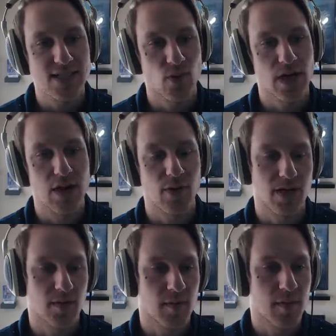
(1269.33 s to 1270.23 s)
what I
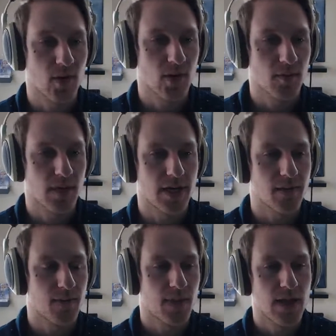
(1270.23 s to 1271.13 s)
really remember. But
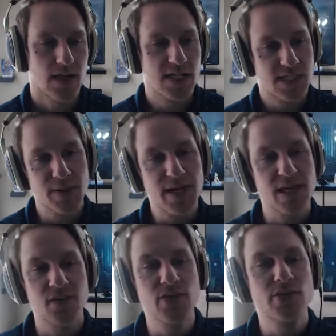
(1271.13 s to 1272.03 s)
speaking
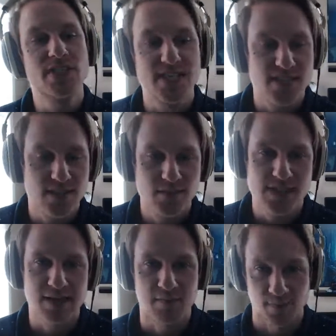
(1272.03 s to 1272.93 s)
of new systems
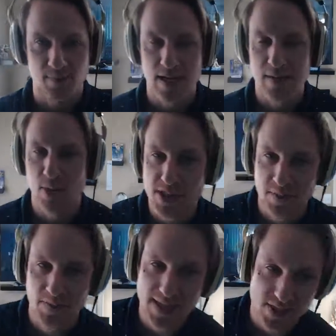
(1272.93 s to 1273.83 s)
and pushing
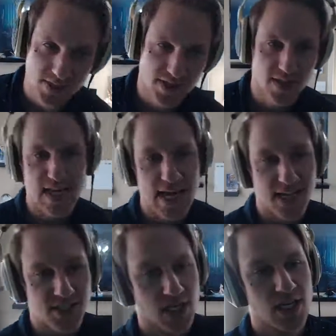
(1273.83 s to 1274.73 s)
pixels to the
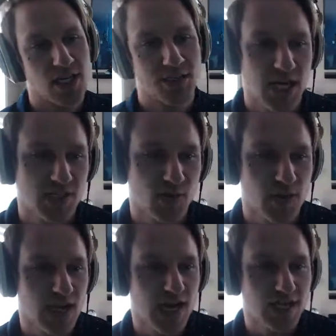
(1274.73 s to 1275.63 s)
edge, Josh, what do
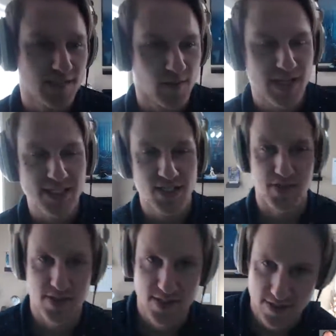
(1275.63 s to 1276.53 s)
you got us from
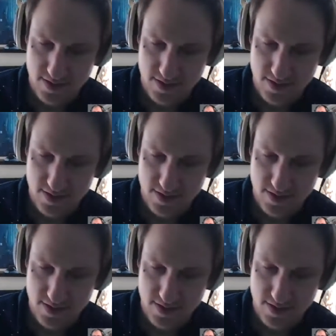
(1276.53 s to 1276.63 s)
Asus?